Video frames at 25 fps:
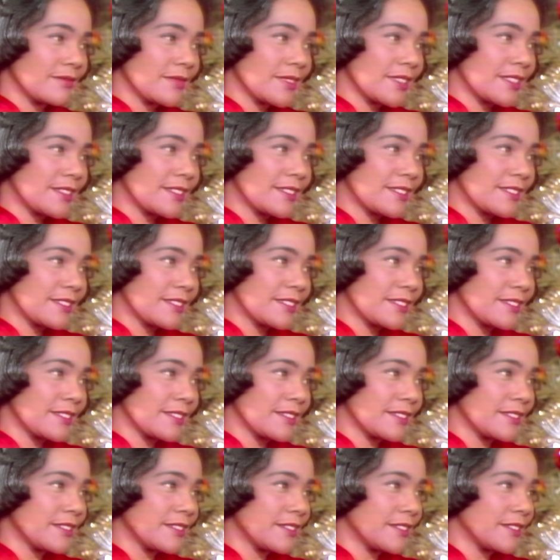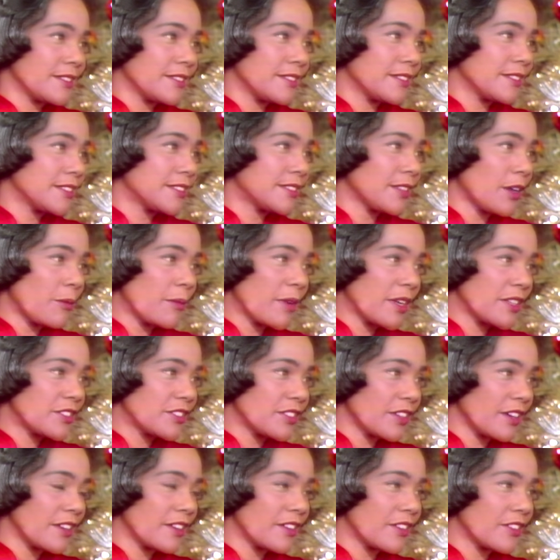with so
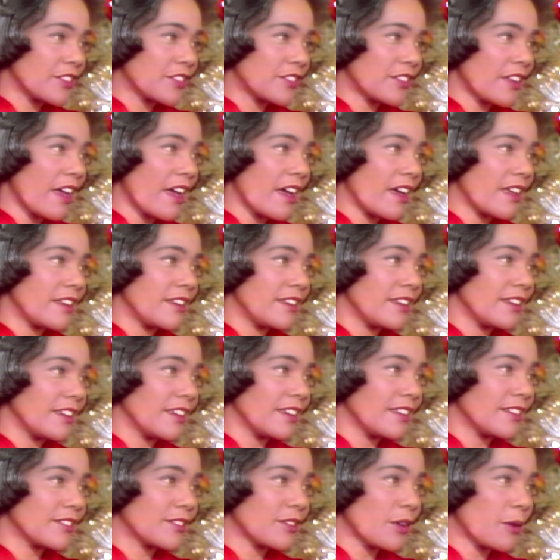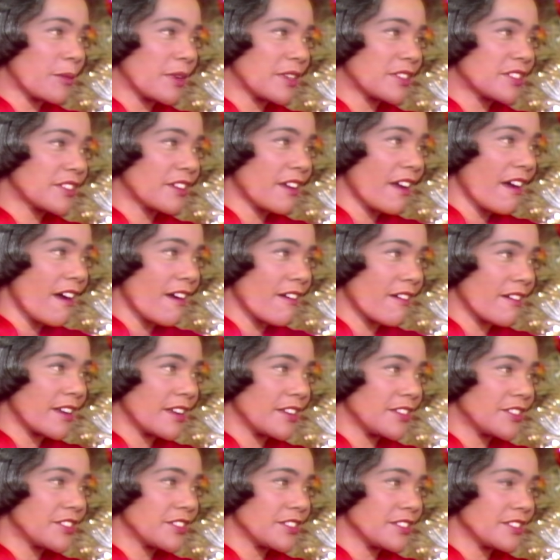much understanding and so much
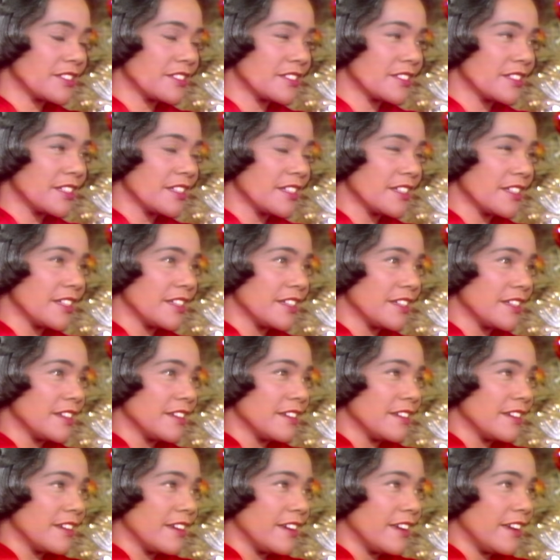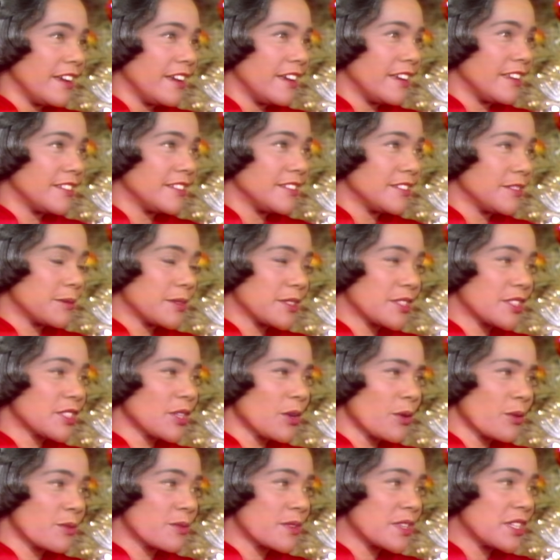courage, and it was
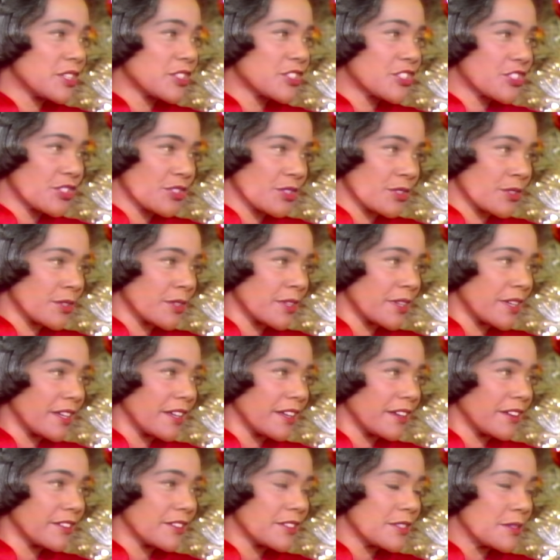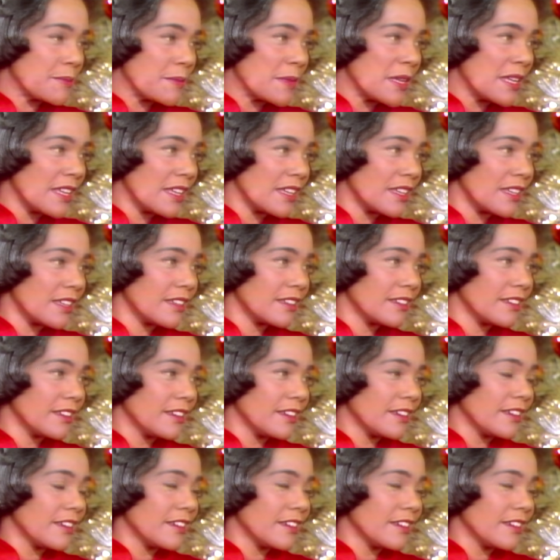so reassuring to me.